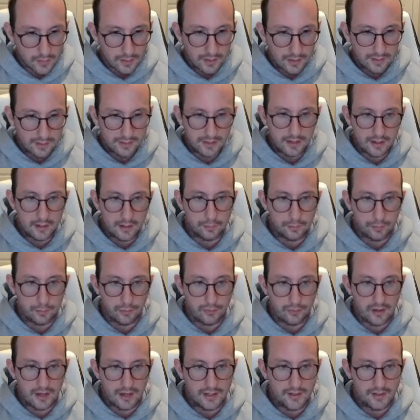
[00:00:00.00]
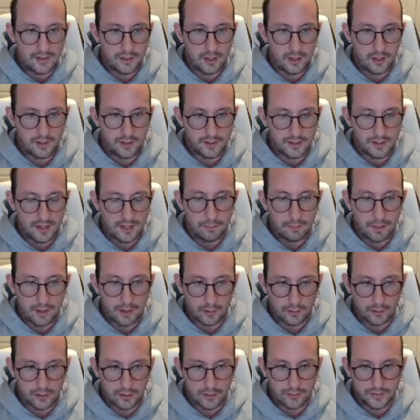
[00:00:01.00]
and then it provides us a
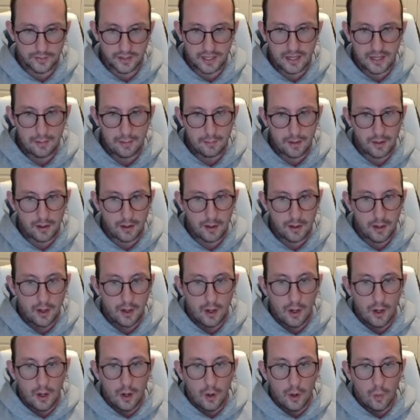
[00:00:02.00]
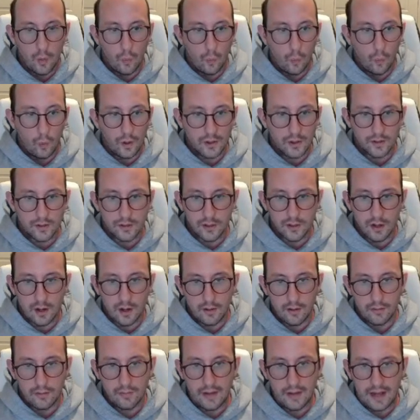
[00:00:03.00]
Microsoft schema, was
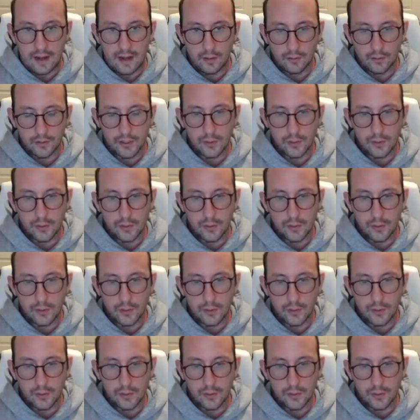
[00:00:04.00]
not found.